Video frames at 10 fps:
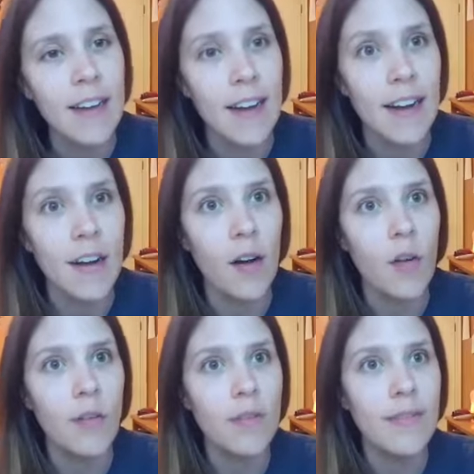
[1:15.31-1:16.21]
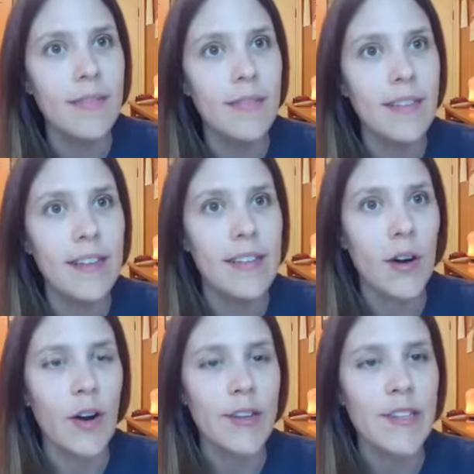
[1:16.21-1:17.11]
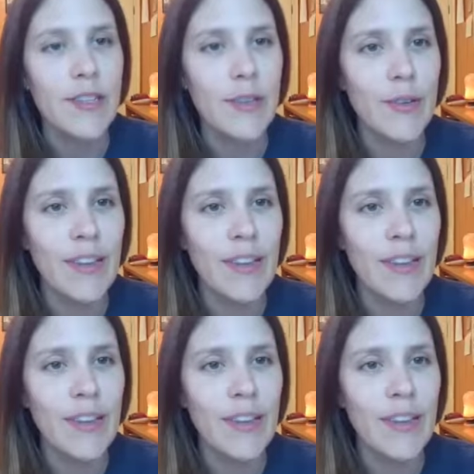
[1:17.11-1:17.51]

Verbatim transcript: And I know it's hard to